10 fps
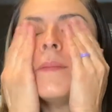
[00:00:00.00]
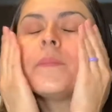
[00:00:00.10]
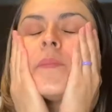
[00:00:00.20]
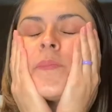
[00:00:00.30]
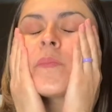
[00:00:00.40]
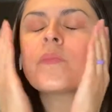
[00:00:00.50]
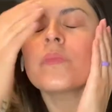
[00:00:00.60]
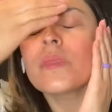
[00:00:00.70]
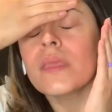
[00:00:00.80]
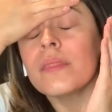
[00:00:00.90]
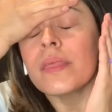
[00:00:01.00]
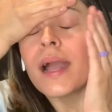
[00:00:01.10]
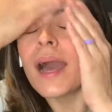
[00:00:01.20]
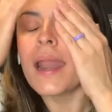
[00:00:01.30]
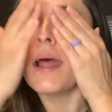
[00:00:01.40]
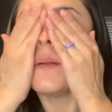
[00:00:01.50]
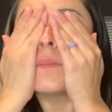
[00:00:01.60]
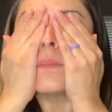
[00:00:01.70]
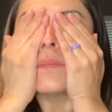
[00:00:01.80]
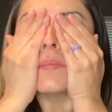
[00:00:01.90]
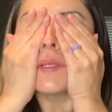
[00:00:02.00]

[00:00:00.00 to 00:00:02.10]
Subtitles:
it as a primer, and as you see, I pat it